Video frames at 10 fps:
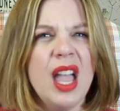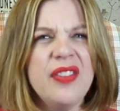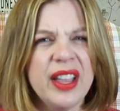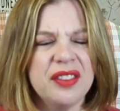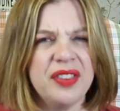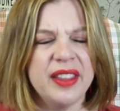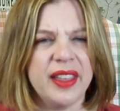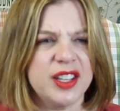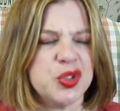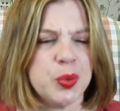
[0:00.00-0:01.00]
if I can
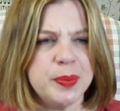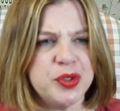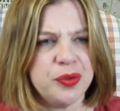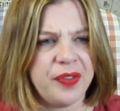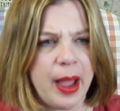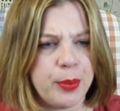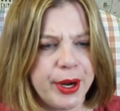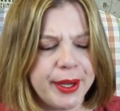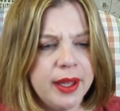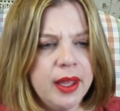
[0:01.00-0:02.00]
find like a swimsuit
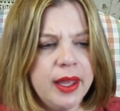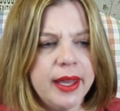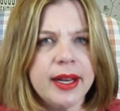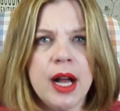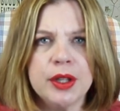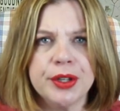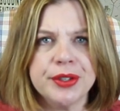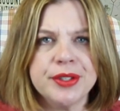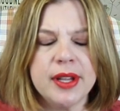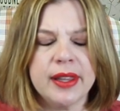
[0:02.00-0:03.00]
fabric in
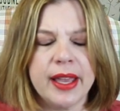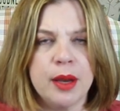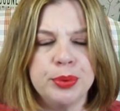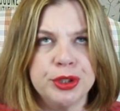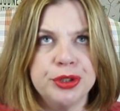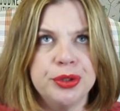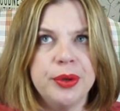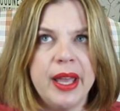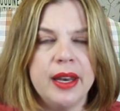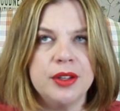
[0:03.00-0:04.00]
colors and like a
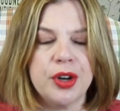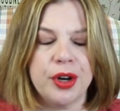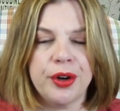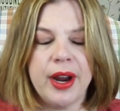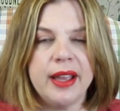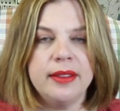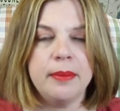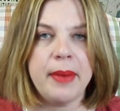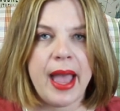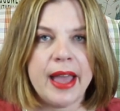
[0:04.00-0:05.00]
blue and a dark gray
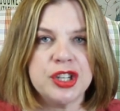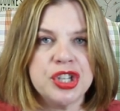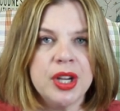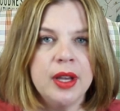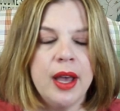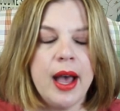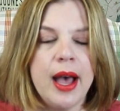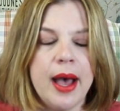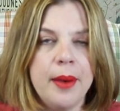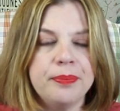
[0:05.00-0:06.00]
that match
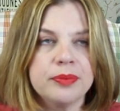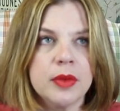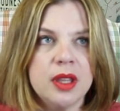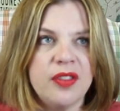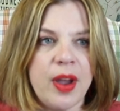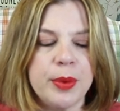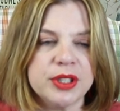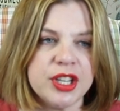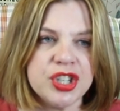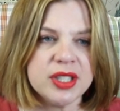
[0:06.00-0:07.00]
um, the
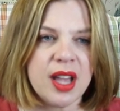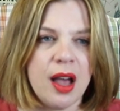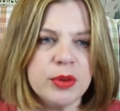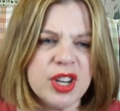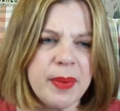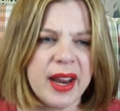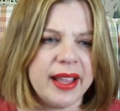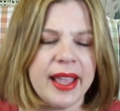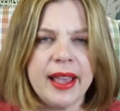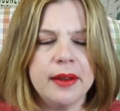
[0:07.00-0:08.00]
fabrics I just got, which I bet
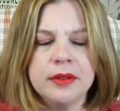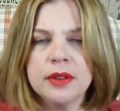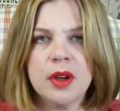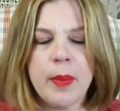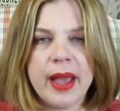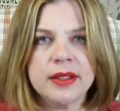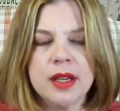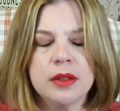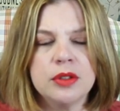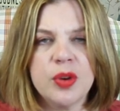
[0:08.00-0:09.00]
I can, go back
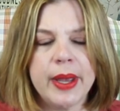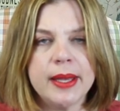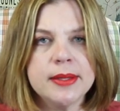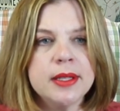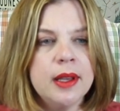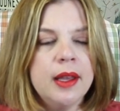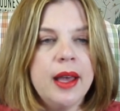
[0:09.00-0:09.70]
to Joann's,